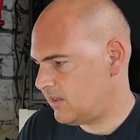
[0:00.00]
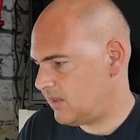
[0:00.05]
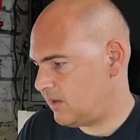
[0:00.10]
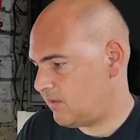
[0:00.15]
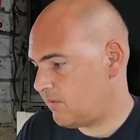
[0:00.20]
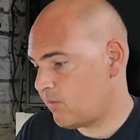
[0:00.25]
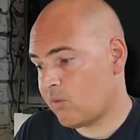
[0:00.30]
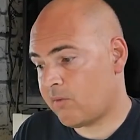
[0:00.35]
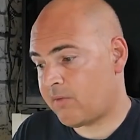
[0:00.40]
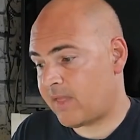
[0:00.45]
the
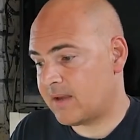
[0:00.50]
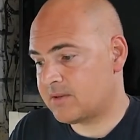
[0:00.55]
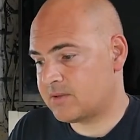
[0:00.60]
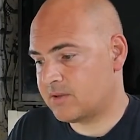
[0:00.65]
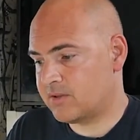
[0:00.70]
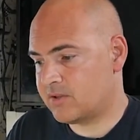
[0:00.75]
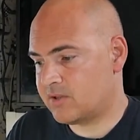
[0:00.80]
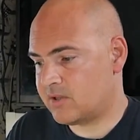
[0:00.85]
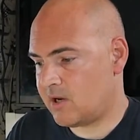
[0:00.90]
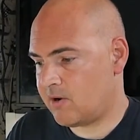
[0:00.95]

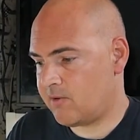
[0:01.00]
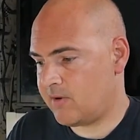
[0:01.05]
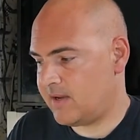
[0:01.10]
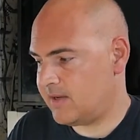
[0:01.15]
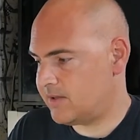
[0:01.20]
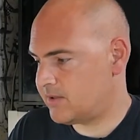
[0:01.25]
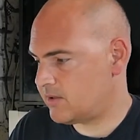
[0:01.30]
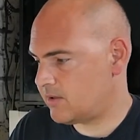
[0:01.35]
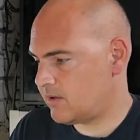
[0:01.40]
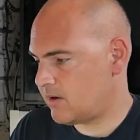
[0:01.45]
4000
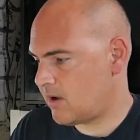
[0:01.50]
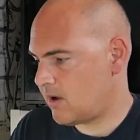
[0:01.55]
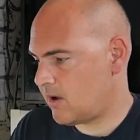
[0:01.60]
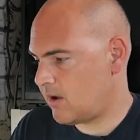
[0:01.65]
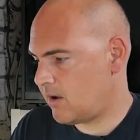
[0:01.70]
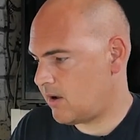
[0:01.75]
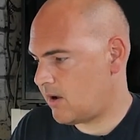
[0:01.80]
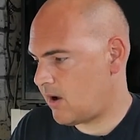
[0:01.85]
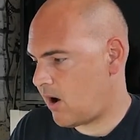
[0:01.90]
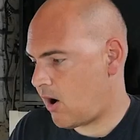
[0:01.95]
series
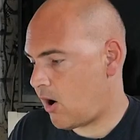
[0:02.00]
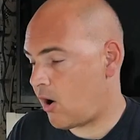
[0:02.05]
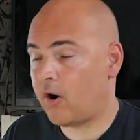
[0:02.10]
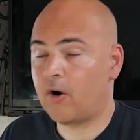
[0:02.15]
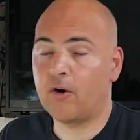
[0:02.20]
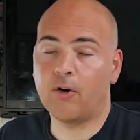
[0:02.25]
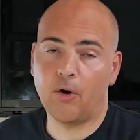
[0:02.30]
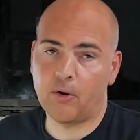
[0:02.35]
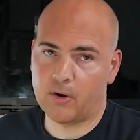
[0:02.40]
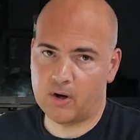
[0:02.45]

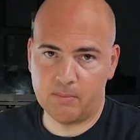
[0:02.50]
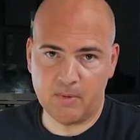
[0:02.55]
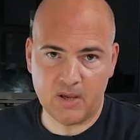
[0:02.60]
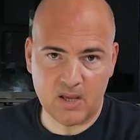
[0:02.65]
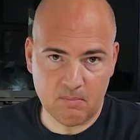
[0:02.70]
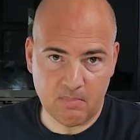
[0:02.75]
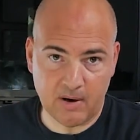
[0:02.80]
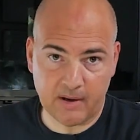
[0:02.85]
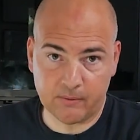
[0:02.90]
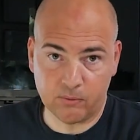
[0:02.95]
are not going to be
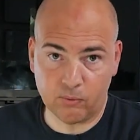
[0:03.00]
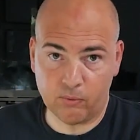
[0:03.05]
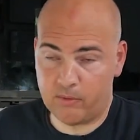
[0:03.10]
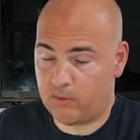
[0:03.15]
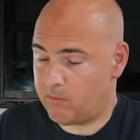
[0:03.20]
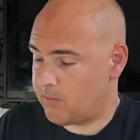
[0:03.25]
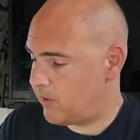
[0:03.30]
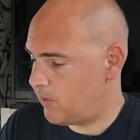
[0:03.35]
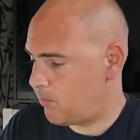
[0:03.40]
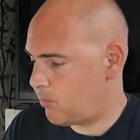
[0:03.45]
compatible with
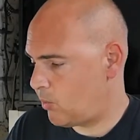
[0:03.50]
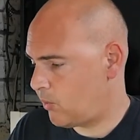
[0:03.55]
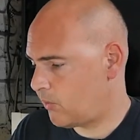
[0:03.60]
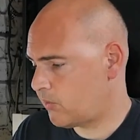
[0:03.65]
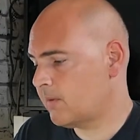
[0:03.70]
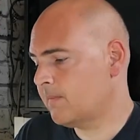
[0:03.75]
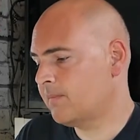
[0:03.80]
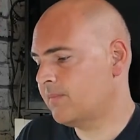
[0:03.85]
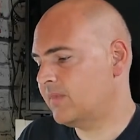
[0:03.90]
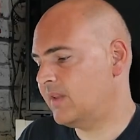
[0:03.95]
your motherboard.